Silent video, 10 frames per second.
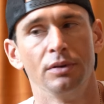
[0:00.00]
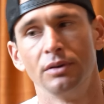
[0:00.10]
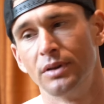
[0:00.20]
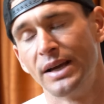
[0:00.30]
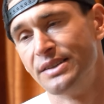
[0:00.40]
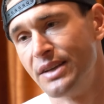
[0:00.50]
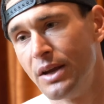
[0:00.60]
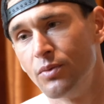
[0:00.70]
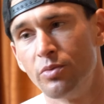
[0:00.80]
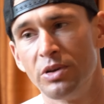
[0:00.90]

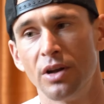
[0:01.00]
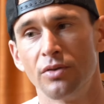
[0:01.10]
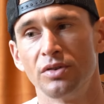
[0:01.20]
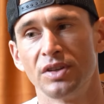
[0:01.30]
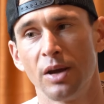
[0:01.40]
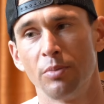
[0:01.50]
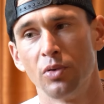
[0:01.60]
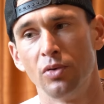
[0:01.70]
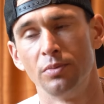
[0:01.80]
glycine would be another example.